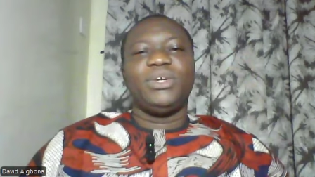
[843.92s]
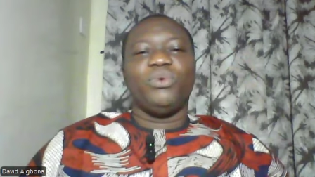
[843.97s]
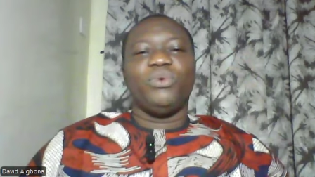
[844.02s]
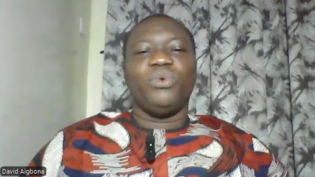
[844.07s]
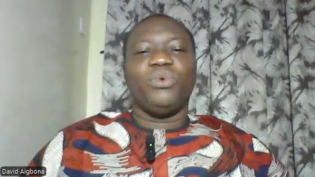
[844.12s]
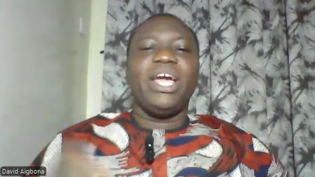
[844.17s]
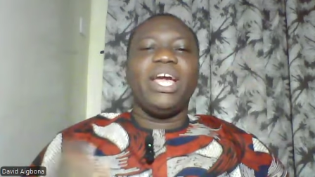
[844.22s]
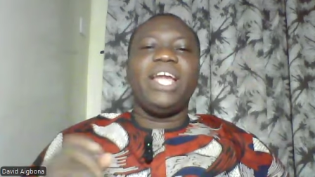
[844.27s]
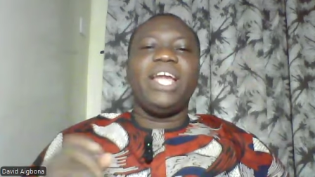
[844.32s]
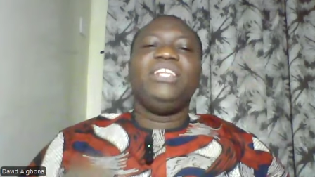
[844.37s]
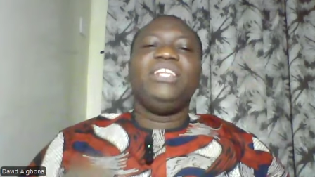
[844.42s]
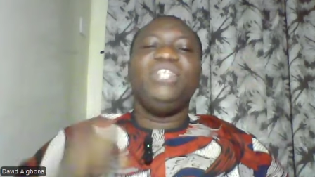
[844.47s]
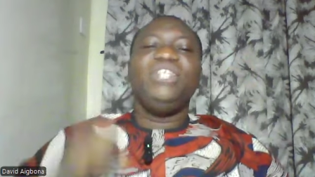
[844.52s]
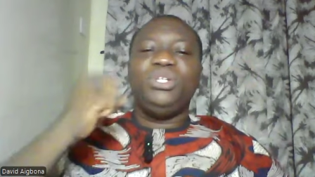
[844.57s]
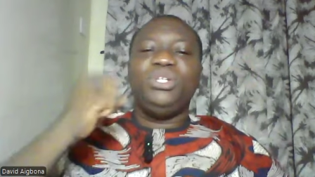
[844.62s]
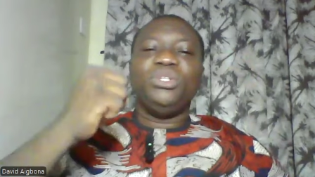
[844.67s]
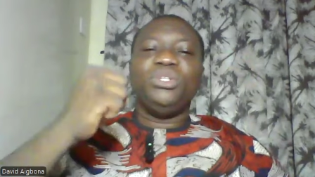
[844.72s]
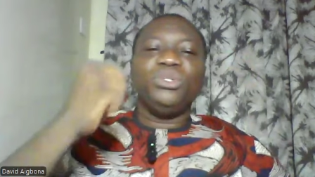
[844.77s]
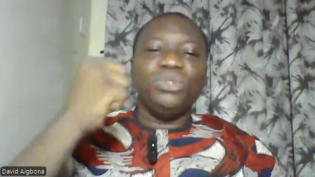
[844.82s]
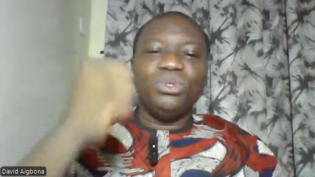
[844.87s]
when
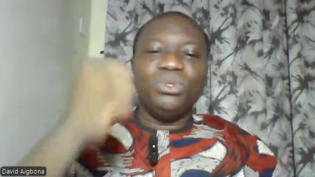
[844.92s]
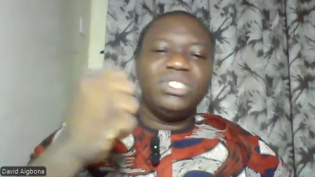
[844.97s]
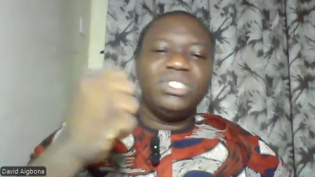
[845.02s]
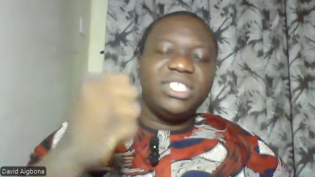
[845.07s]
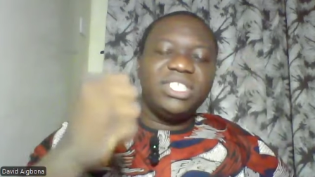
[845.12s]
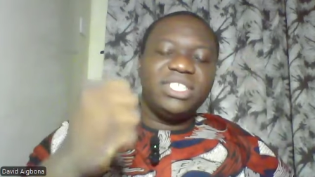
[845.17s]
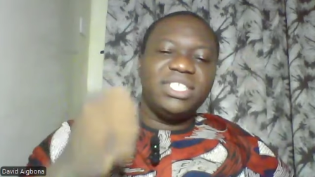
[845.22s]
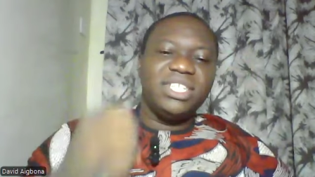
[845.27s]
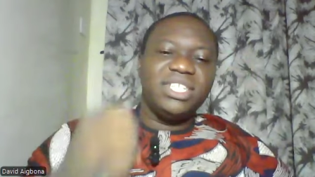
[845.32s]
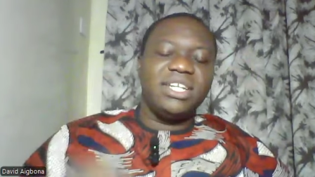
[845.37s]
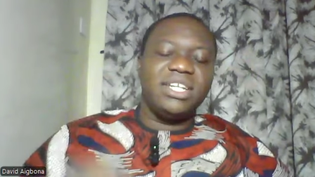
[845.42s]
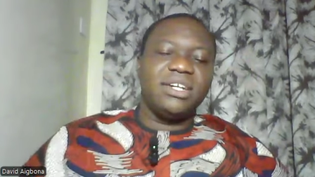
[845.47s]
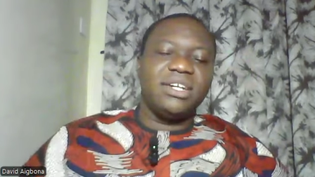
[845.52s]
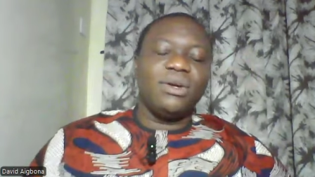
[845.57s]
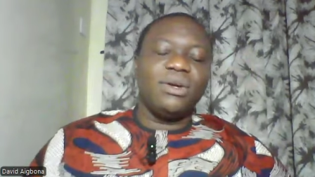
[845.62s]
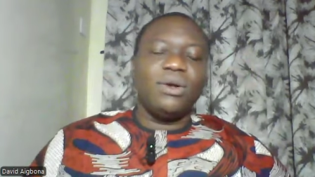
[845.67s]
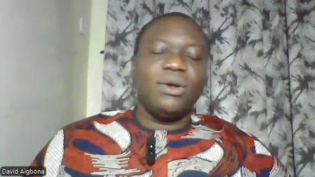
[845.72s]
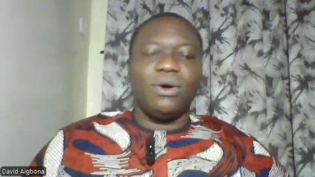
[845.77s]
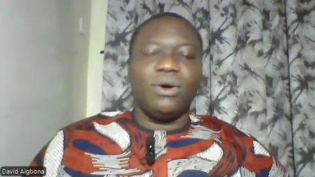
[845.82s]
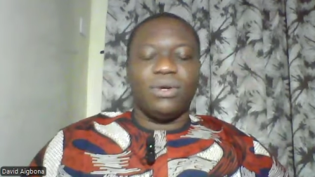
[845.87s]
you seek
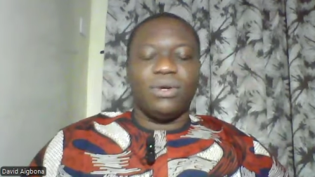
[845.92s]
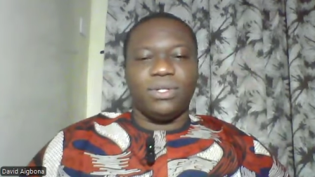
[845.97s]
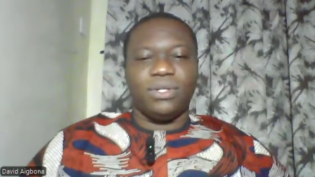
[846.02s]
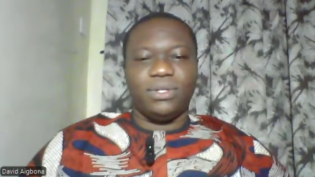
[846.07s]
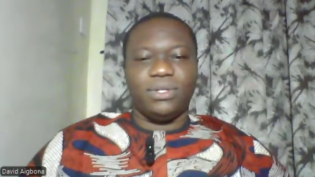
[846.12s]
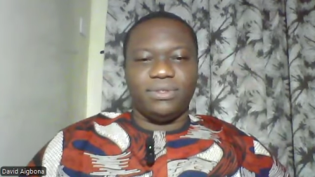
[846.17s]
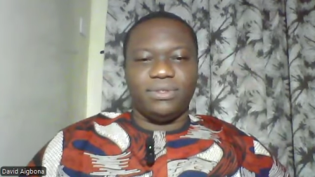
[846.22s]
God,